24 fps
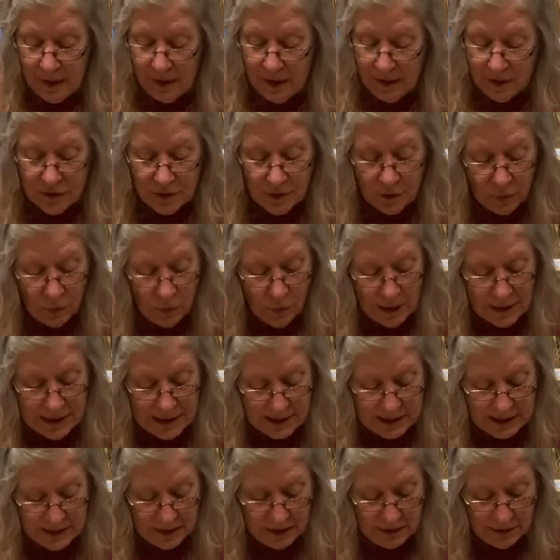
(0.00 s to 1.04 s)
So once
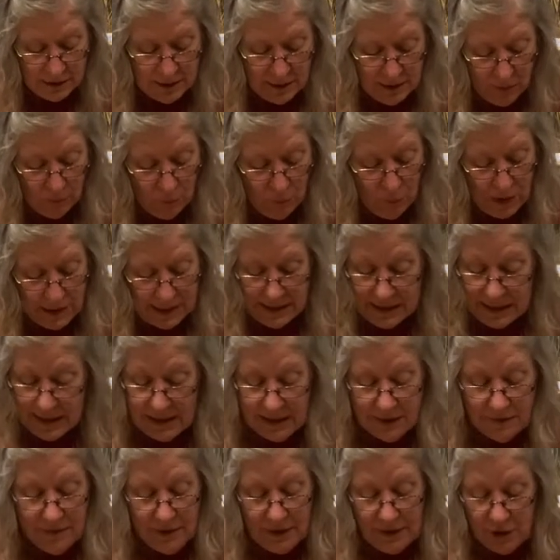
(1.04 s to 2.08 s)

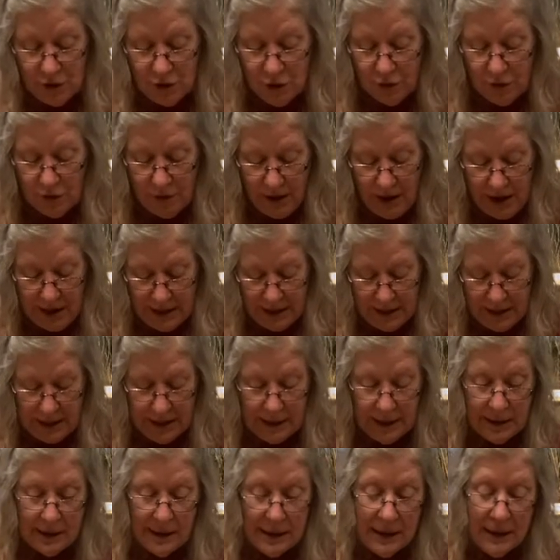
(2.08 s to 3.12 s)
he's finished
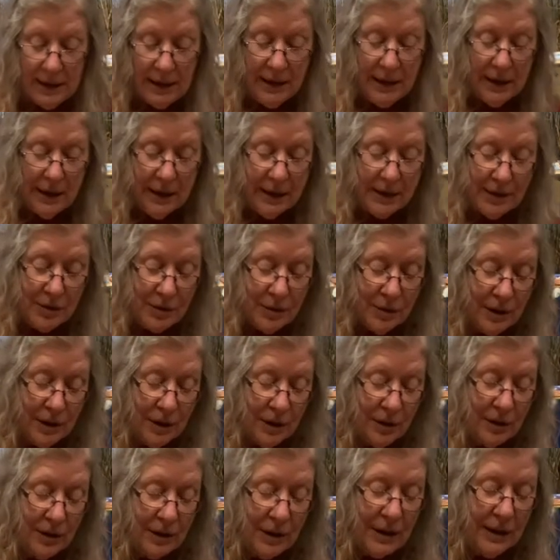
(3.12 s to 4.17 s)
drying, he's going to
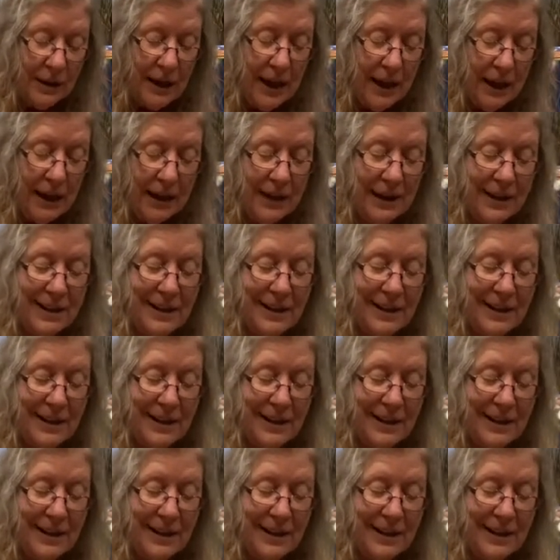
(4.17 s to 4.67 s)
look like